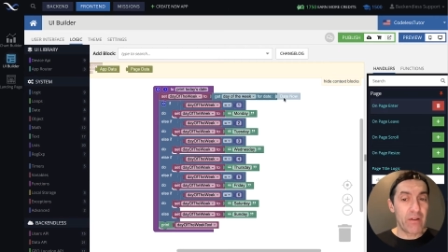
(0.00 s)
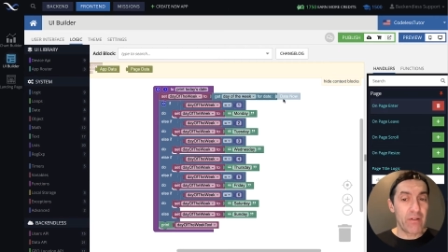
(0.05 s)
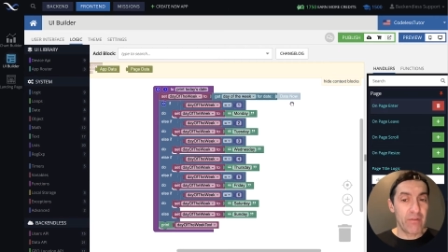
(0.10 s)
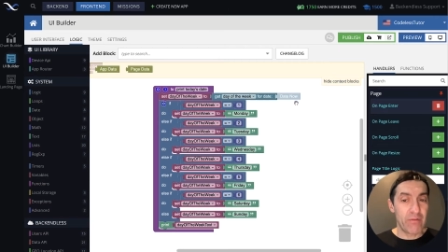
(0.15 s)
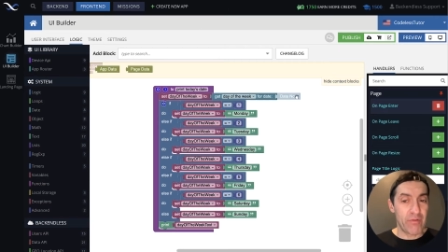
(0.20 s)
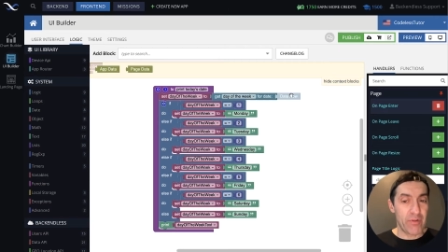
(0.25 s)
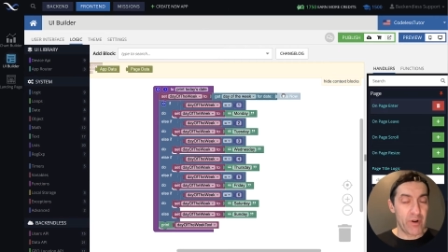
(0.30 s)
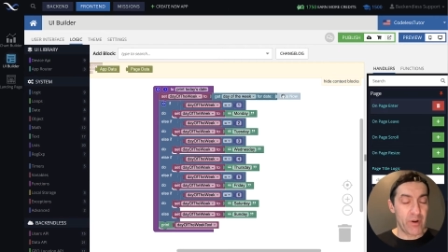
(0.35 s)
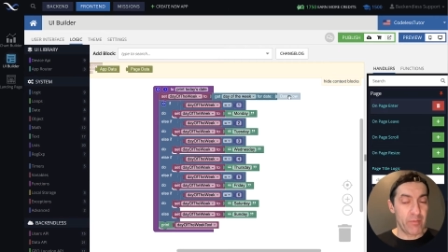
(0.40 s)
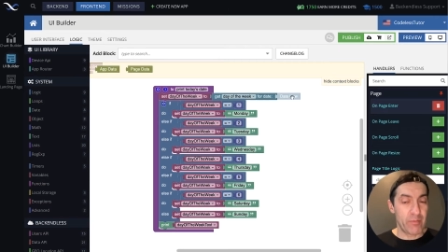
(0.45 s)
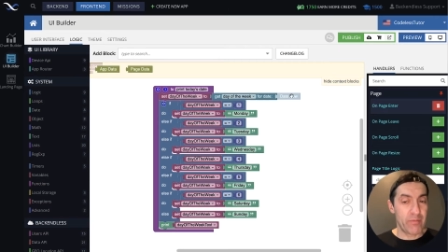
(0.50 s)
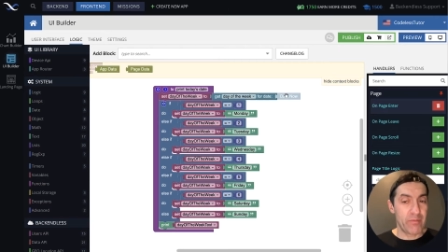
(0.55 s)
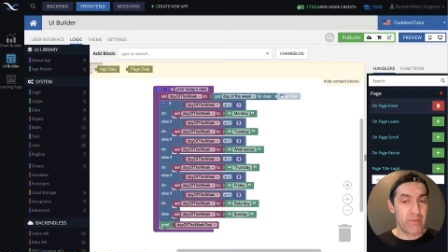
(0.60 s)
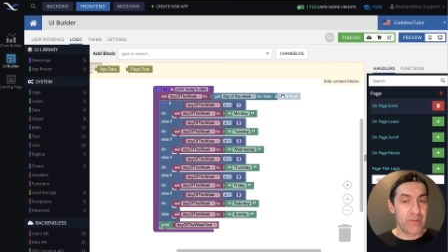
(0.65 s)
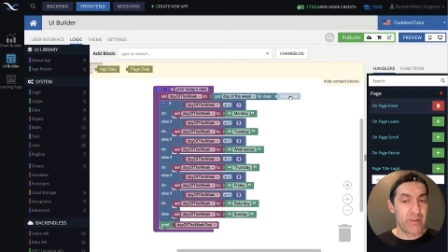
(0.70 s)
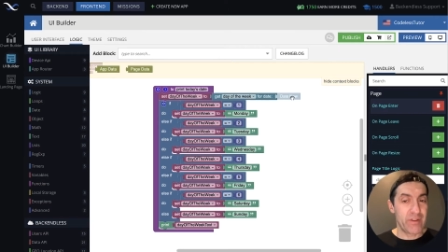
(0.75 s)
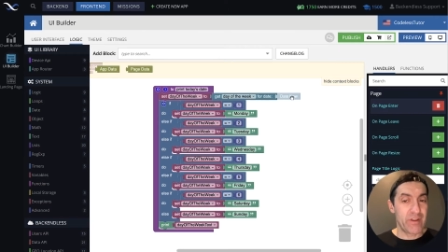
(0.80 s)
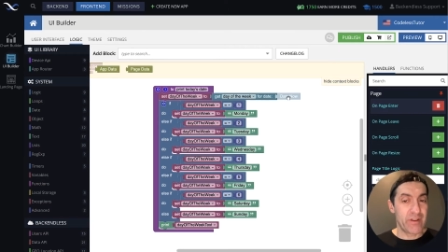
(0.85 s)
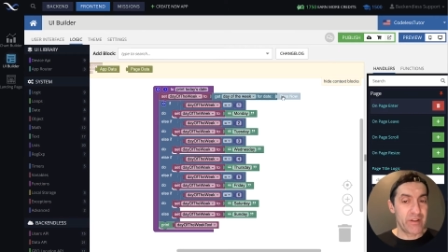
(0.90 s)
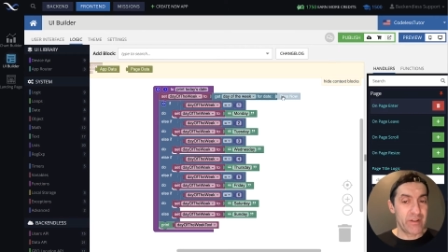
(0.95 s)
from
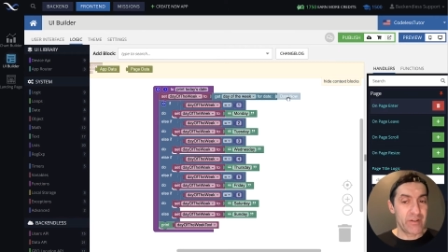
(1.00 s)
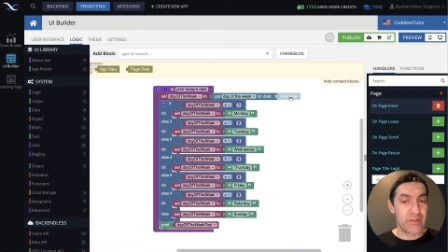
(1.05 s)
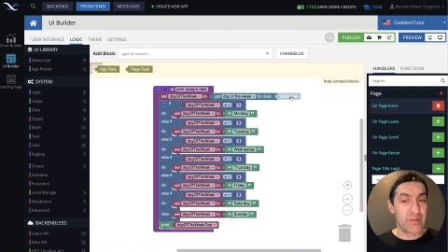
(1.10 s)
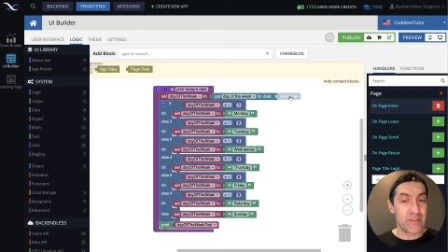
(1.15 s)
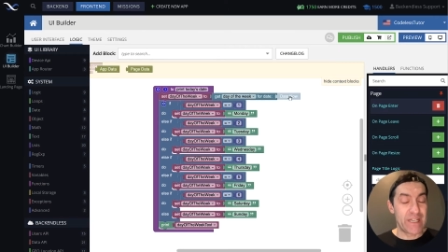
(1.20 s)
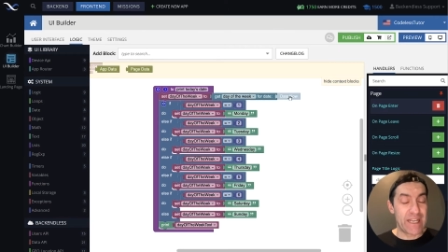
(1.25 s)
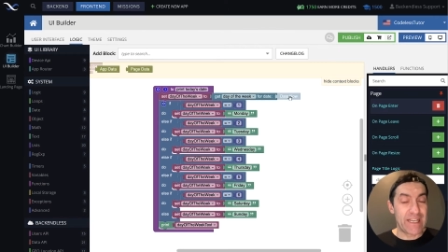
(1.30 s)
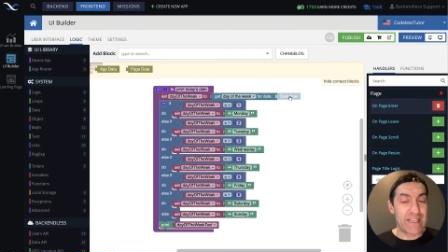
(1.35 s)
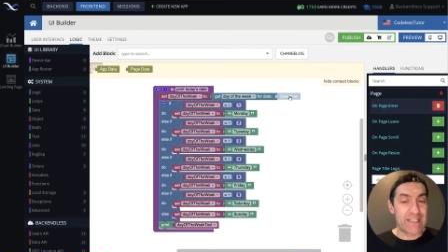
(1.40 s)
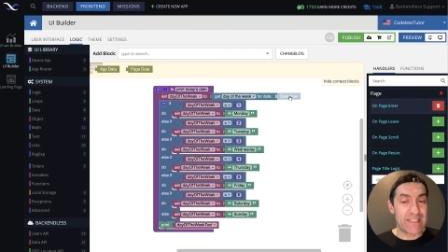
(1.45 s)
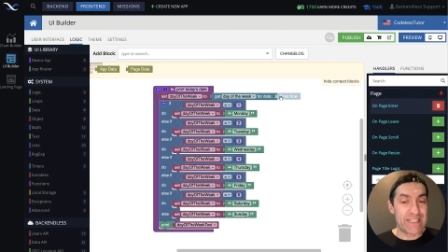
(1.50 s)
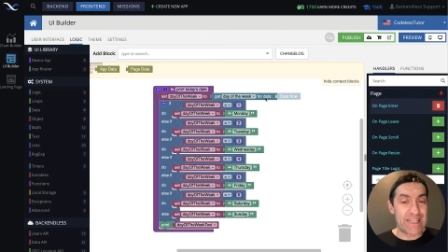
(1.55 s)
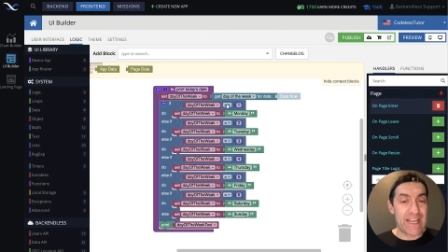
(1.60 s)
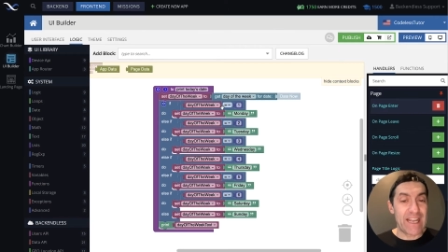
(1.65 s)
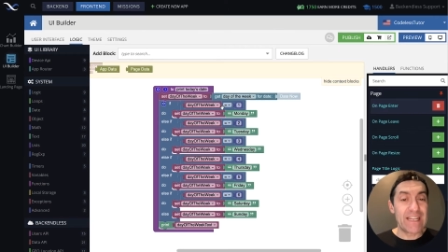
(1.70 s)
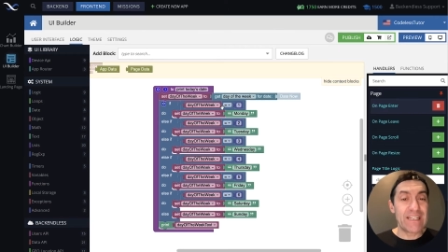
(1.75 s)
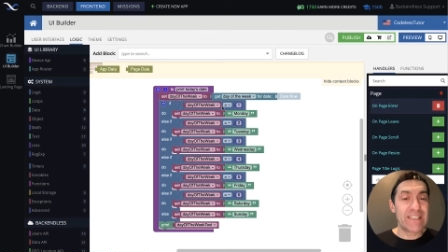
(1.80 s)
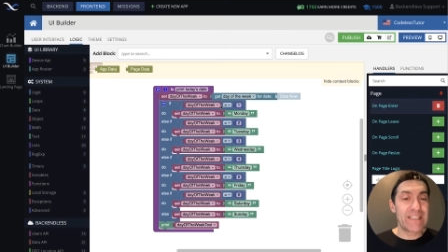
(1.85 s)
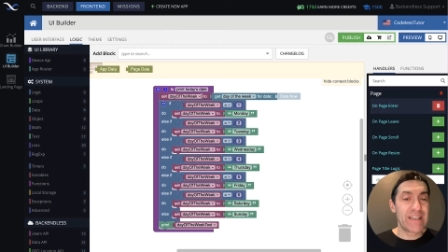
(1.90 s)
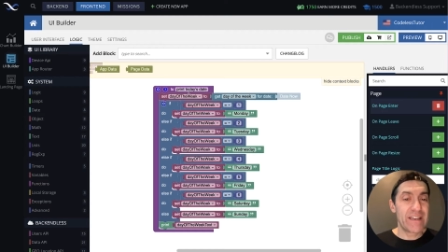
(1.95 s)
the today's
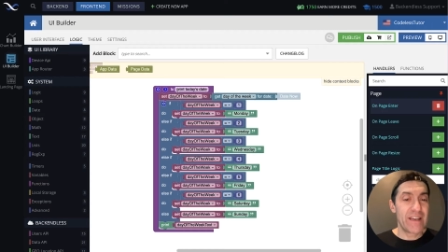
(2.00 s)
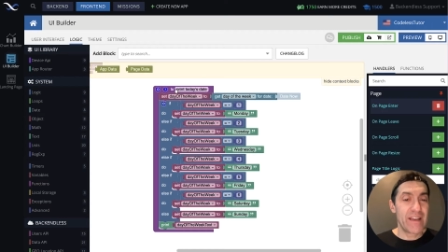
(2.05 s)
date.